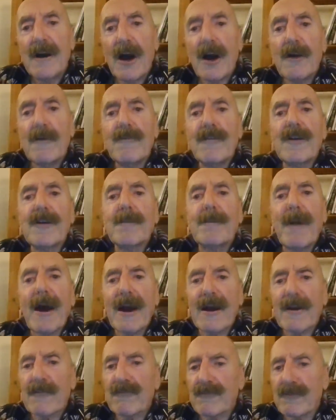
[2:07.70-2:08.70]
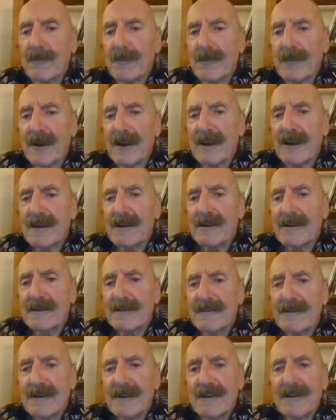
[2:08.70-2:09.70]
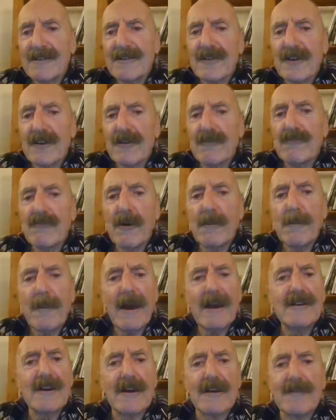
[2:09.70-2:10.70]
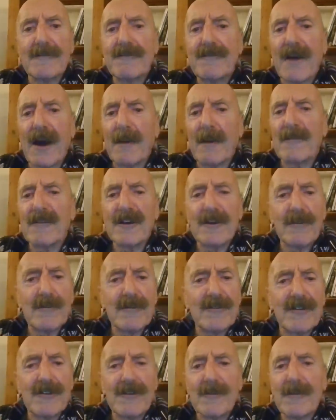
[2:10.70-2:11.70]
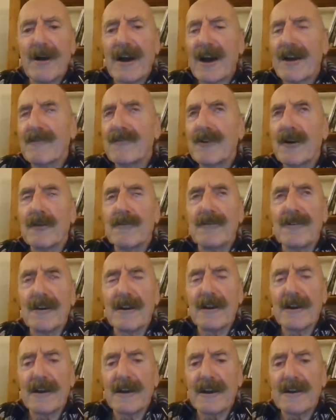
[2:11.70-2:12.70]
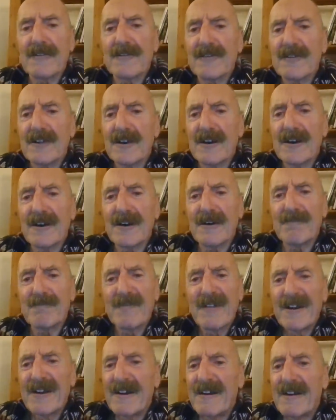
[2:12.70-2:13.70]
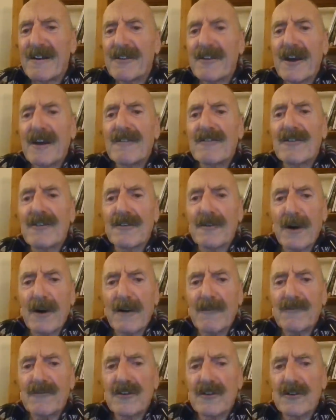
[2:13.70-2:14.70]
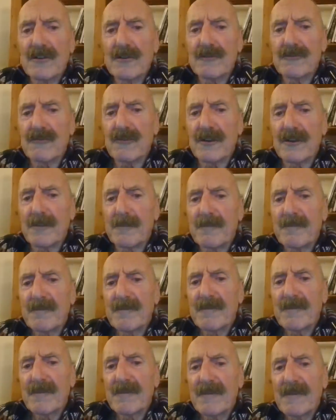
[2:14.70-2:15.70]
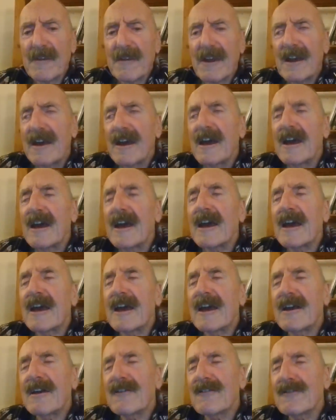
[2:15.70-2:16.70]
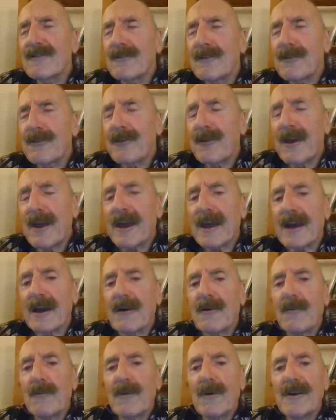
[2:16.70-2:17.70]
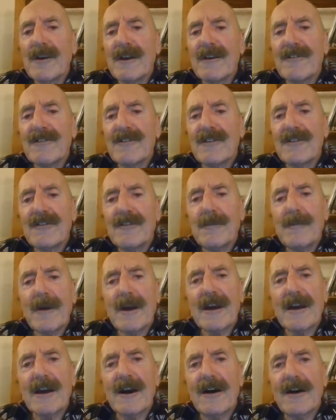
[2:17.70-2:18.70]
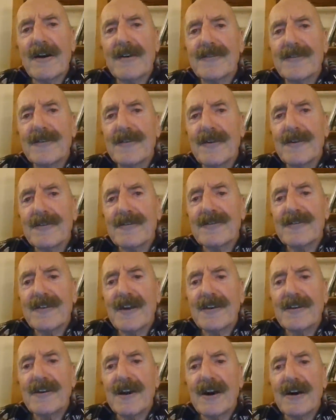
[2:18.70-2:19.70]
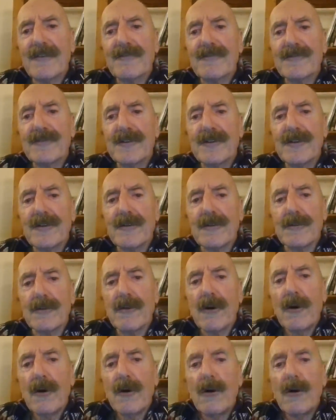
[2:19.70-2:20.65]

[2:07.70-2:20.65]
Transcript: Over the back from me is a Romanian family with whom I have no dealings. They too have children. Here's the thing. When I sit in my garden on a sunny afternoon,